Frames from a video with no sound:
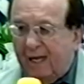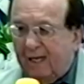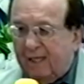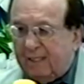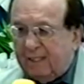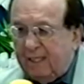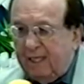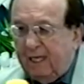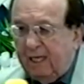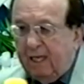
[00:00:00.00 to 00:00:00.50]
and
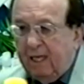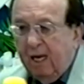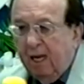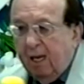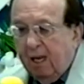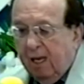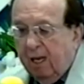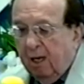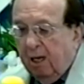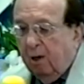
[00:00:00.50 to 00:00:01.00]
their
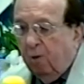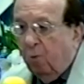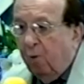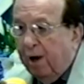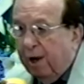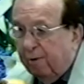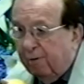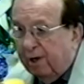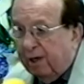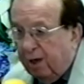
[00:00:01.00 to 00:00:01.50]

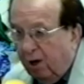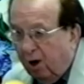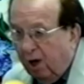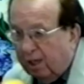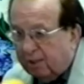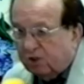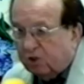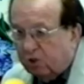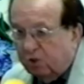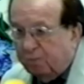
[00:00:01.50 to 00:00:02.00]
morality
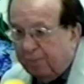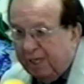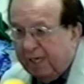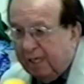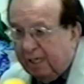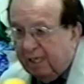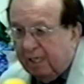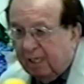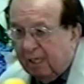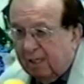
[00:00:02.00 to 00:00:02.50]
where
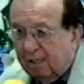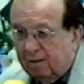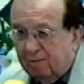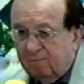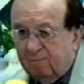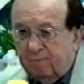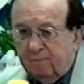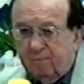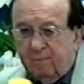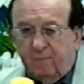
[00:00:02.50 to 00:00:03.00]
it ought
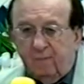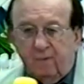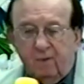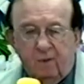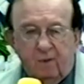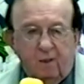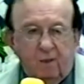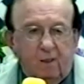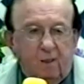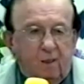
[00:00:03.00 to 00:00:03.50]
to
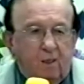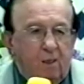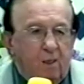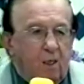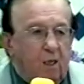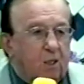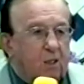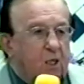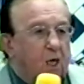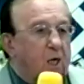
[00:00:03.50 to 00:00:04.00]
be
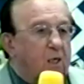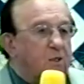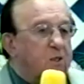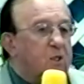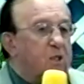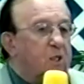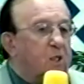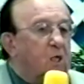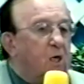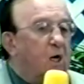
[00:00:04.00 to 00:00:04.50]

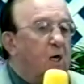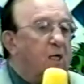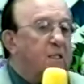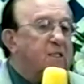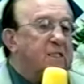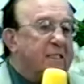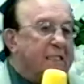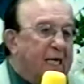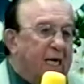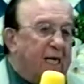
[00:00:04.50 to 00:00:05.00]

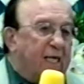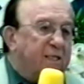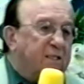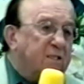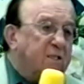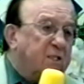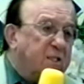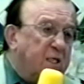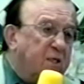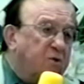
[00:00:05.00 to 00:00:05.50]
according to
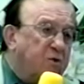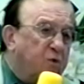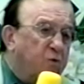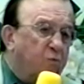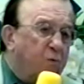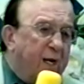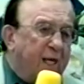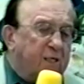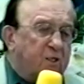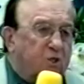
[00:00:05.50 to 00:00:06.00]
God's
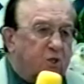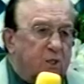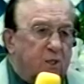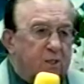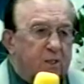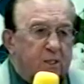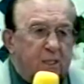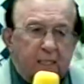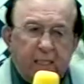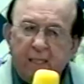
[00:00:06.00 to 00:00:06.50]
guidance
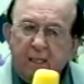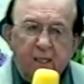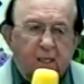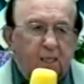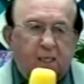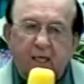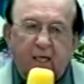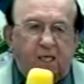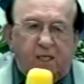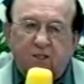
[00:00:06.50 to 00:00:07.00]
and
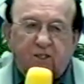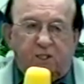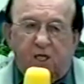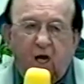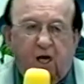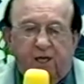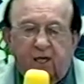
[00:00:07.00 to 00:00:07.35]
direction.